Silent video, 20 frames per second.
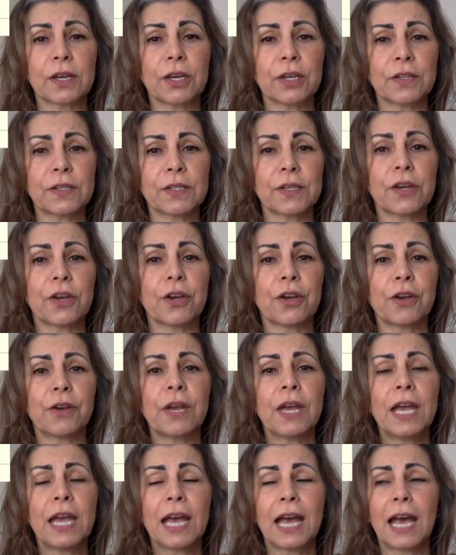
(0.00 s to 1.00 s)
So
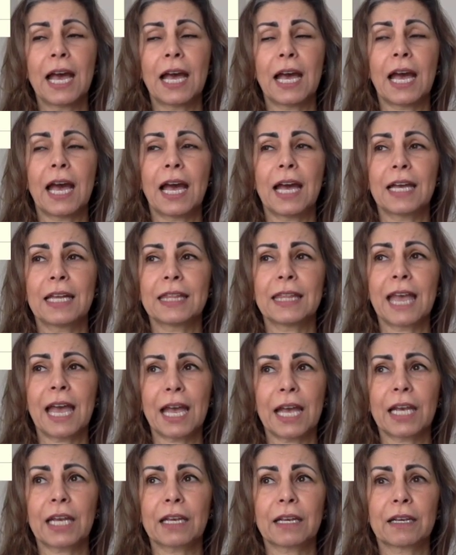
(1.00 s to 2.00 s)

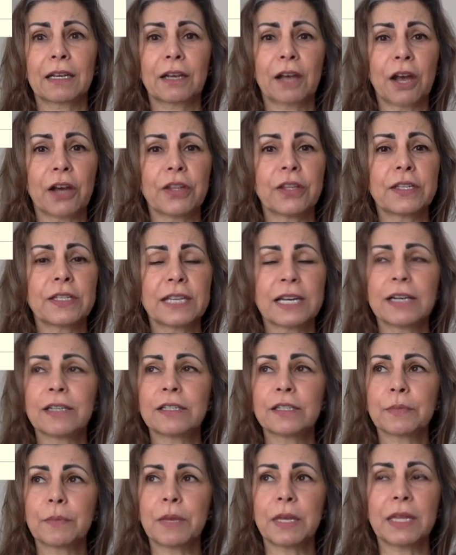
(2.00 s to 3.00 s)
that kind of
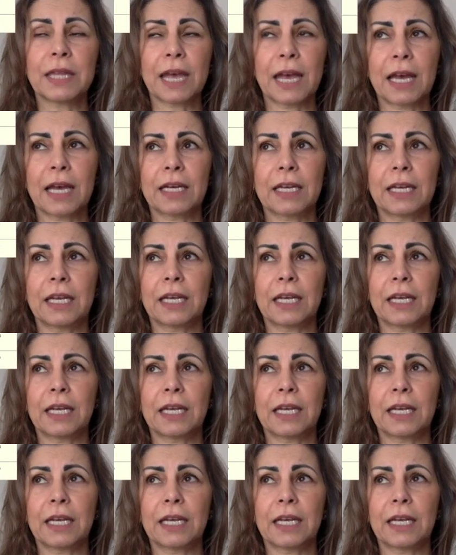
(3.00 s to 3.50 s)
tells me that